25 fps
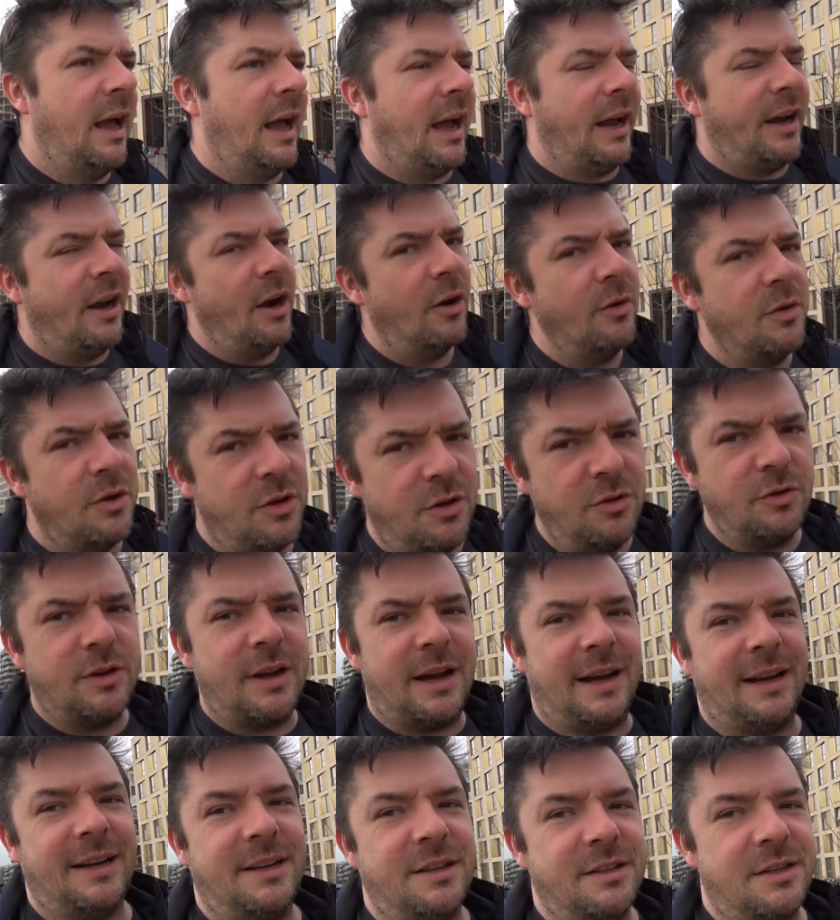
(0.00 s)
I know you
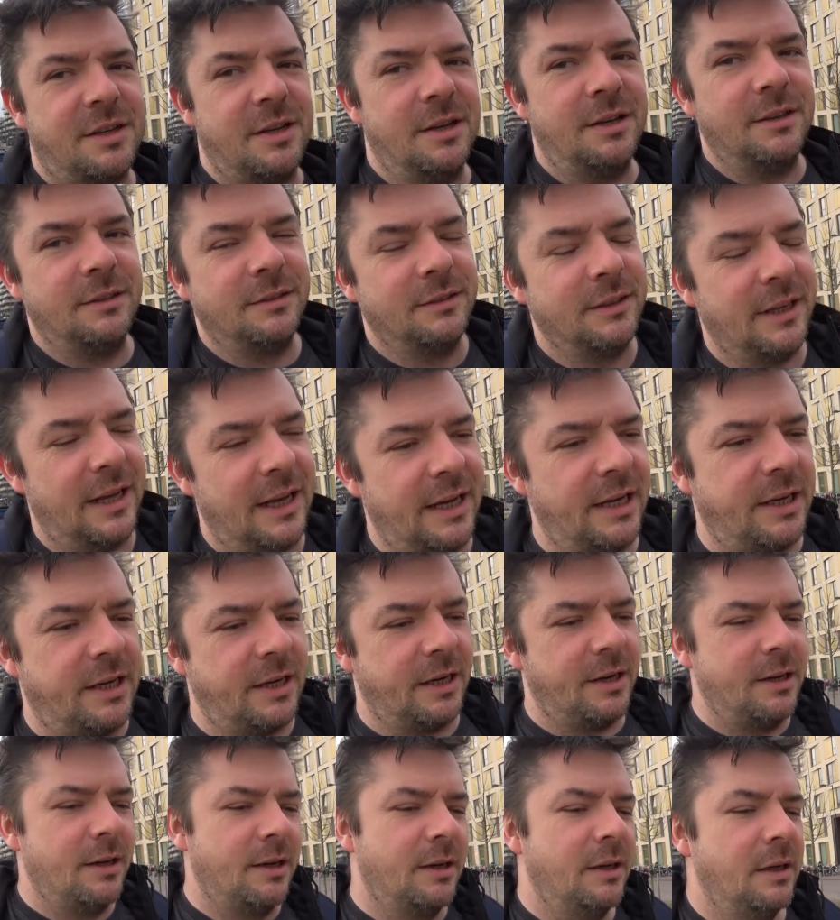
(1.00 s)
guys
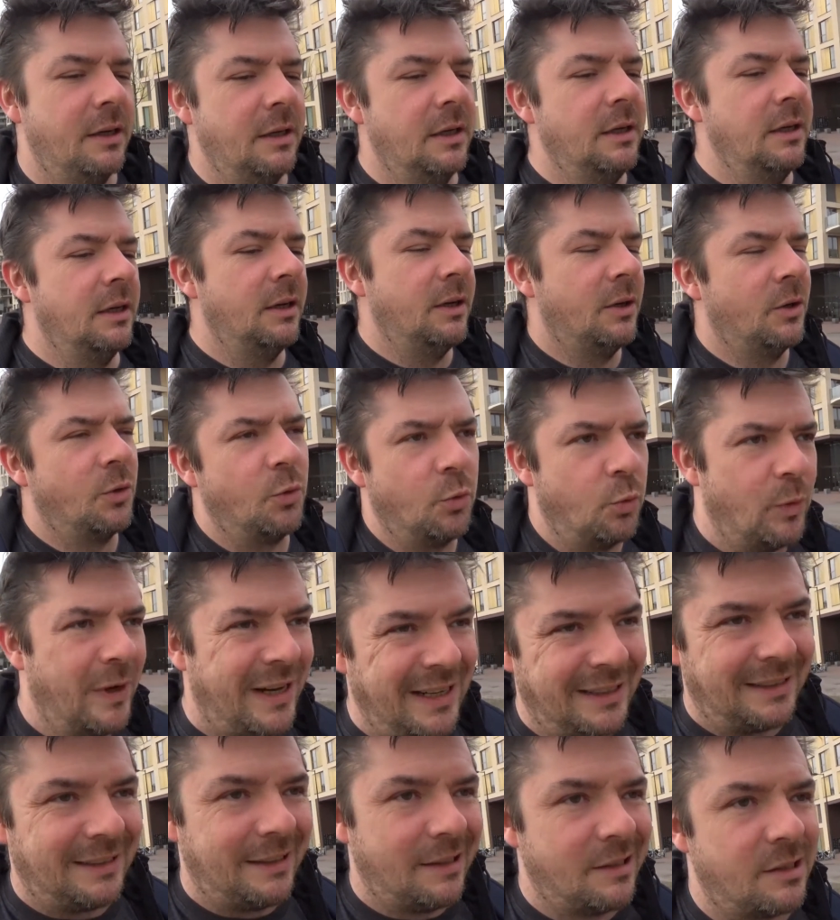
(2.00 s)
like
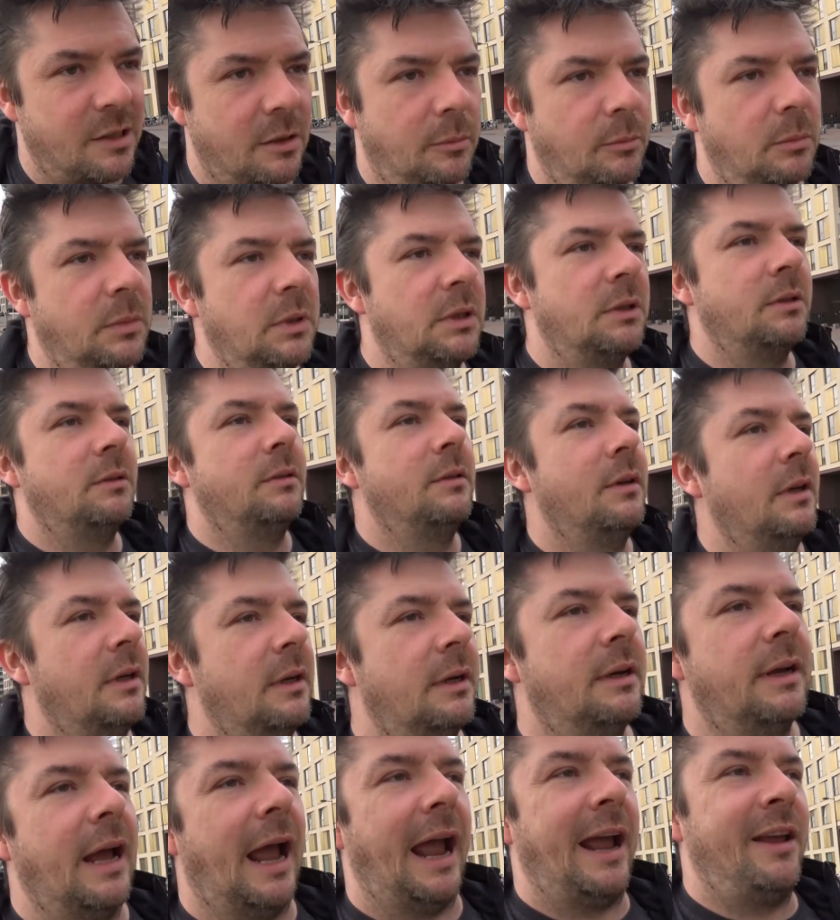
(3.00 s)
realism
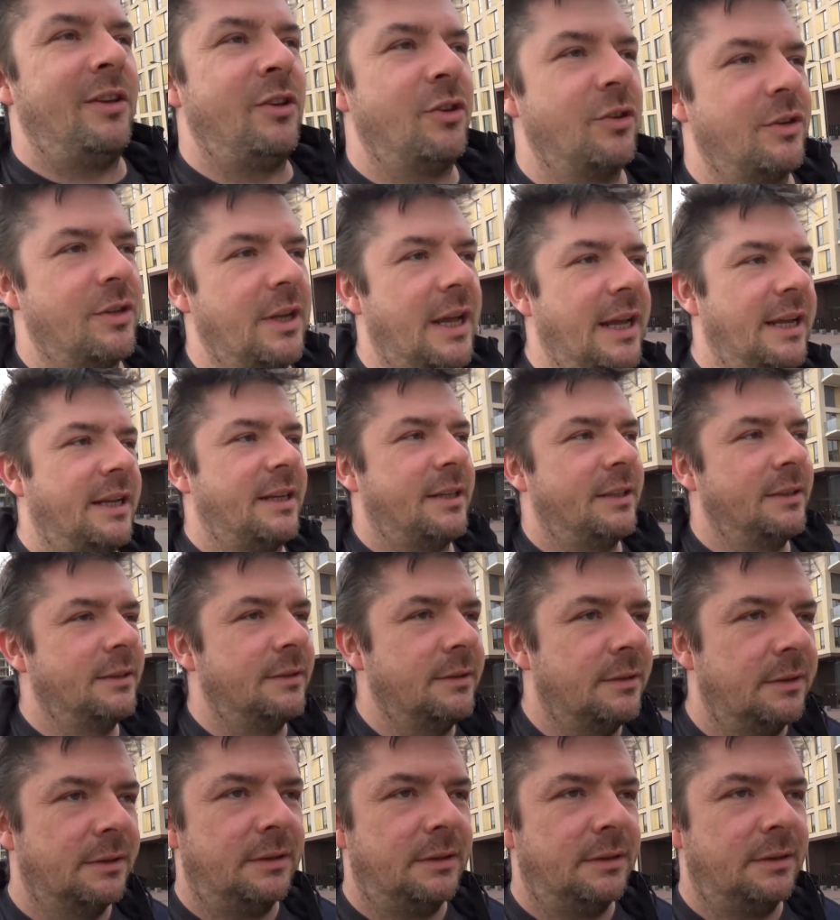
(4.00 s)
and you're like,